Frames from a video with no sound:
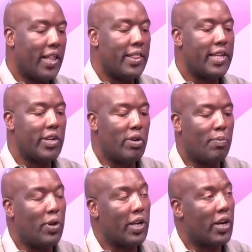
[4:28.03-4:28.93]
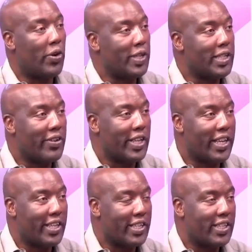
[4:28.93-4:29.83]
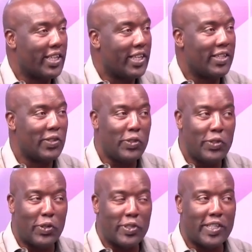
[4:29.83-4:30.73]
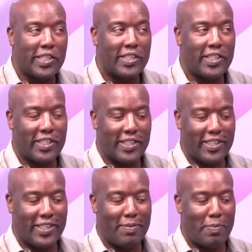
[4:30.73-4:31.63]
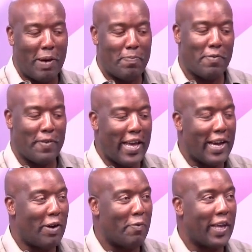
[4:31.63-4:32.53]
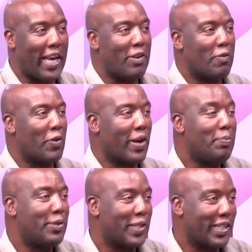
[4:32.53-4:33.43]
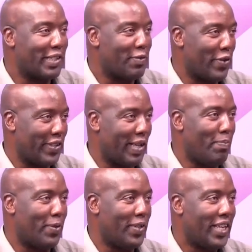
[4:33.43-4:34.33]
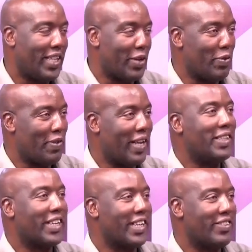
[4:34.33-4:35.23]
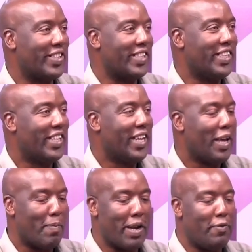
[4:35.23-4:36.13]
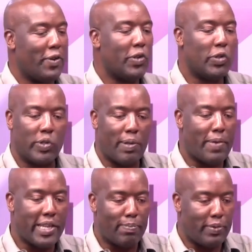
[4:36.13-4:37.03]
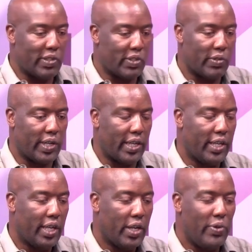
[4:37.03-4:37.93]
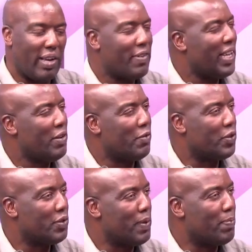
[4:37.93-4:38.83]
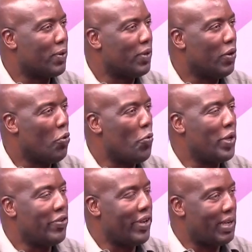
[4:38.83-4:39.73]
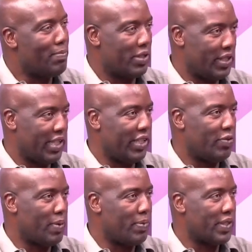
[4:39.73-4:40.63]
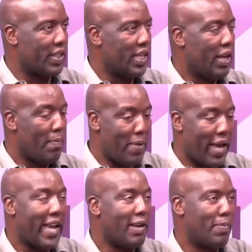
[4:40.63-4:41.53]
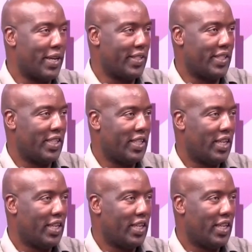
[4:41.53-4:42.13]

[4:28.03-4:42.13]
The normal, ordinary Kenyan is not a purveyor of the kind of corruption cases, for example, that we've had in the country. But if you go to the major prisons today, do you have any of those people who we read about in the newspapers behind bars?